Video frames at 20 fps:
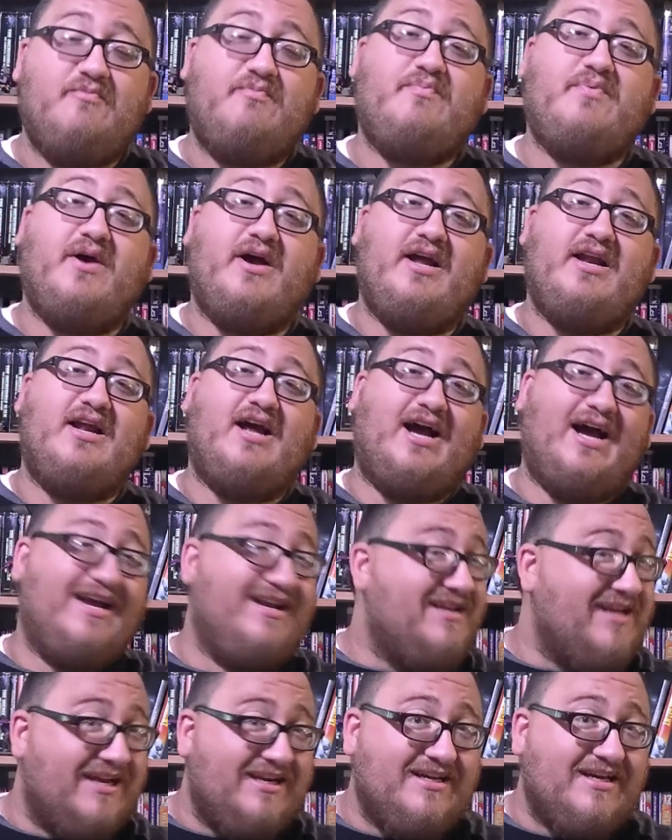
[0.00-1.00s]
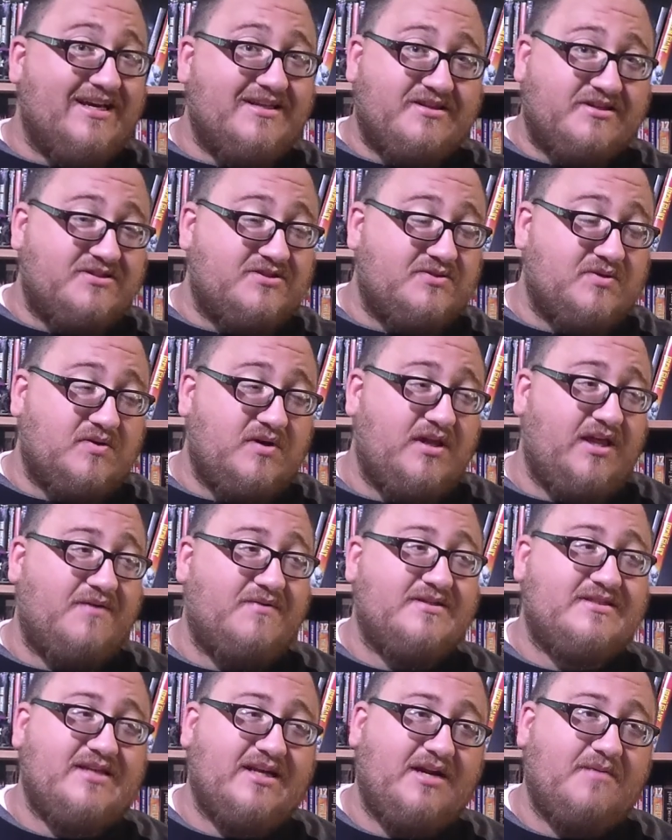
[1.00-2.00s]
But I didn't get the story that
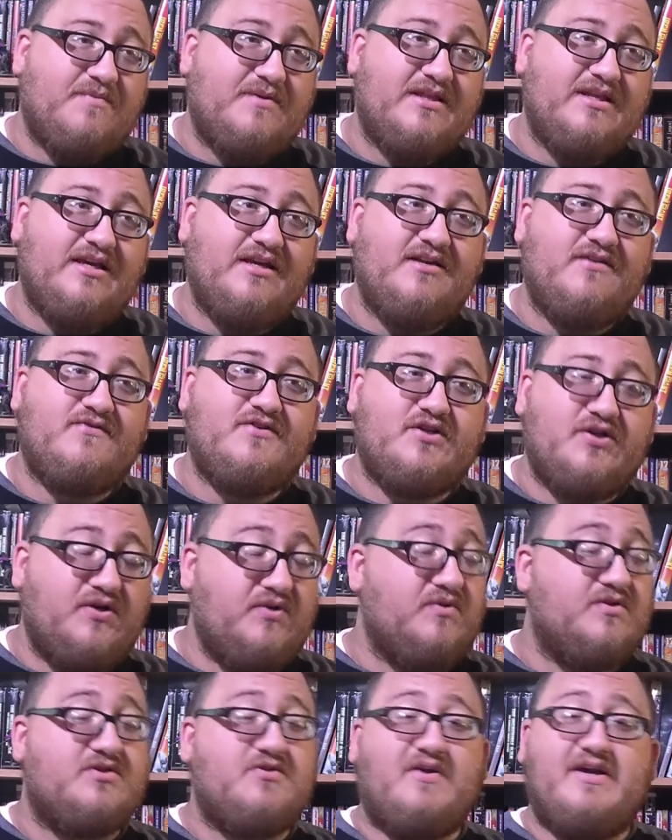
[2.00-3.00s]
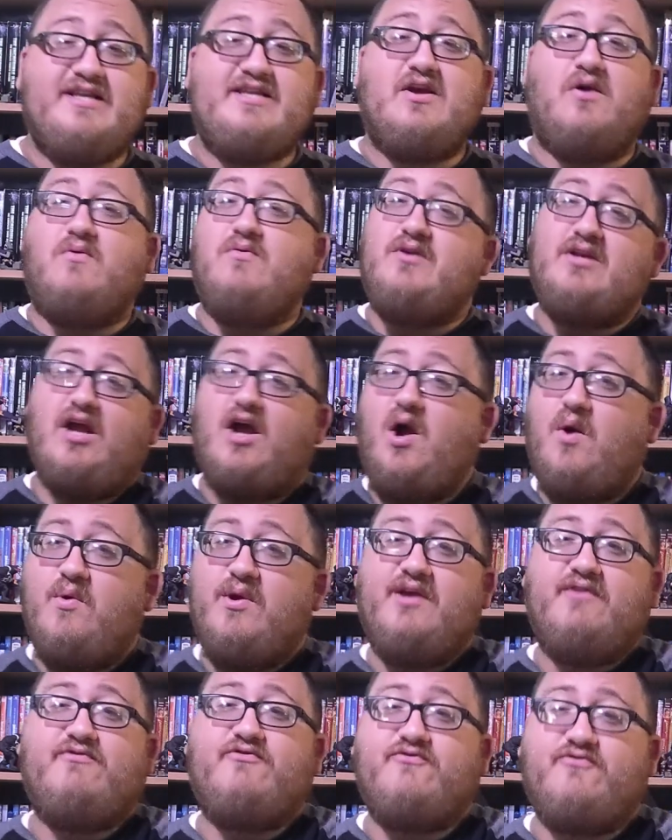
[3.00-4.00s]
was set up at the end of 2. So I don't know
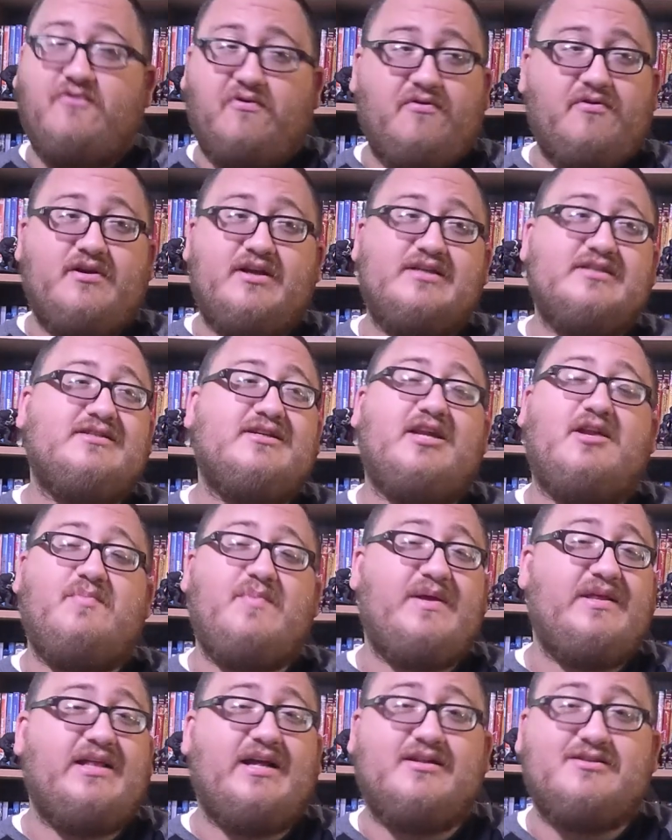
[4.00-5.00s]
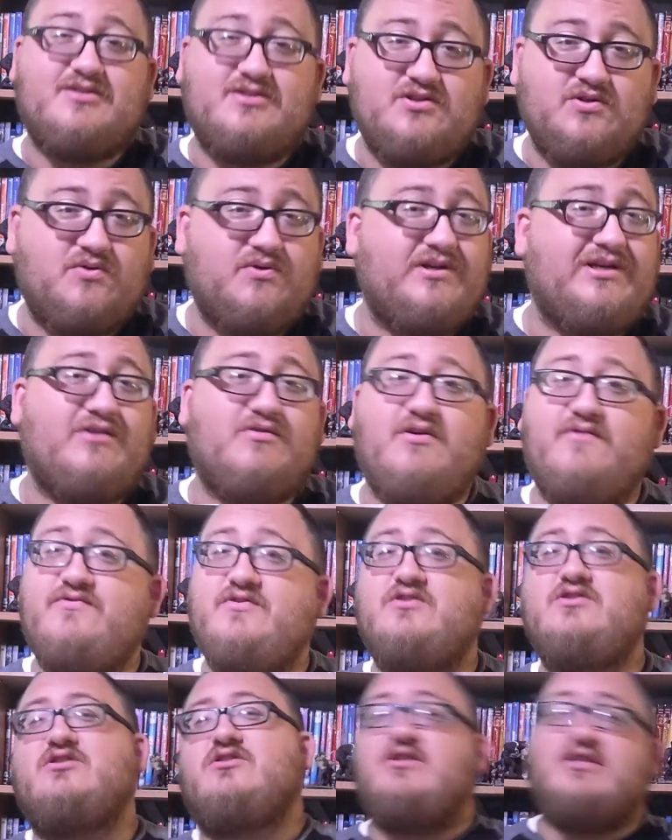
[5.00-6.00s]
if 4 is going to be that story or if
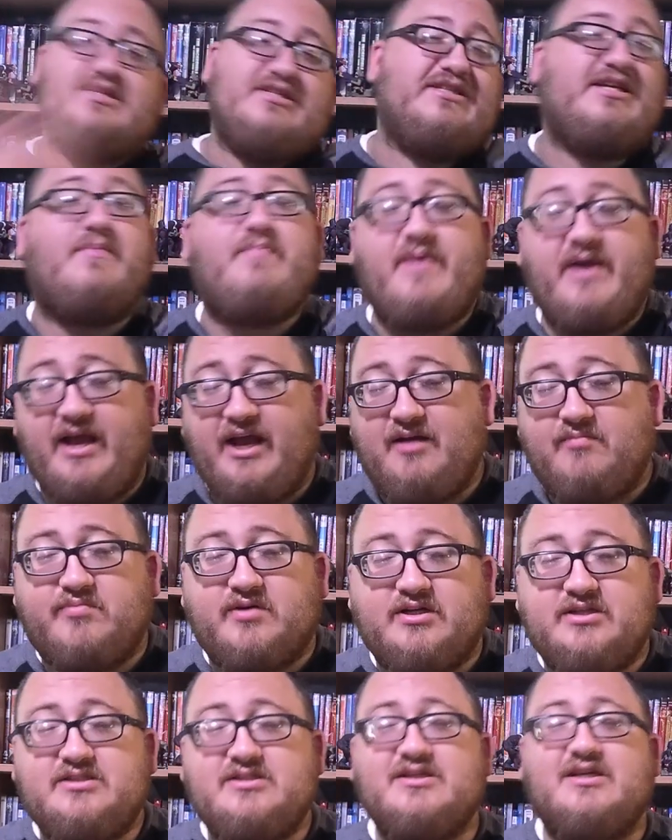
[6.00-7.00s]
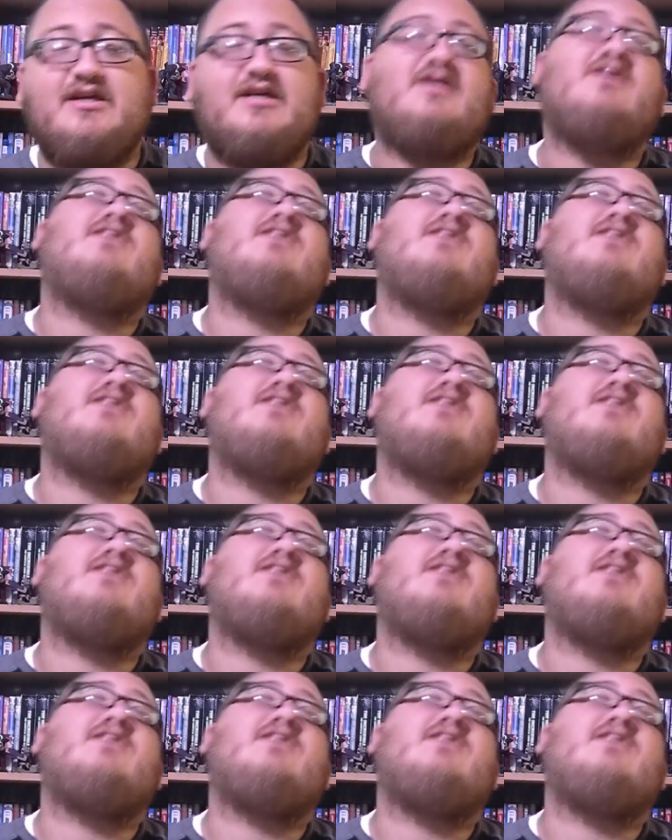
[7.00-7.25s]
they're just going to skip ahead a bunch.